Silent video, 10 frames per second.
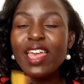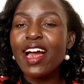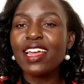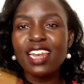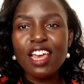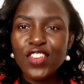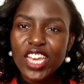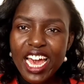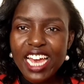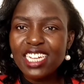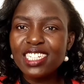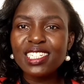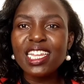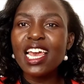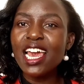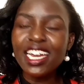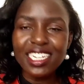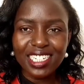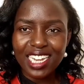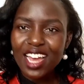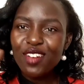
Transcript: I love you guys, and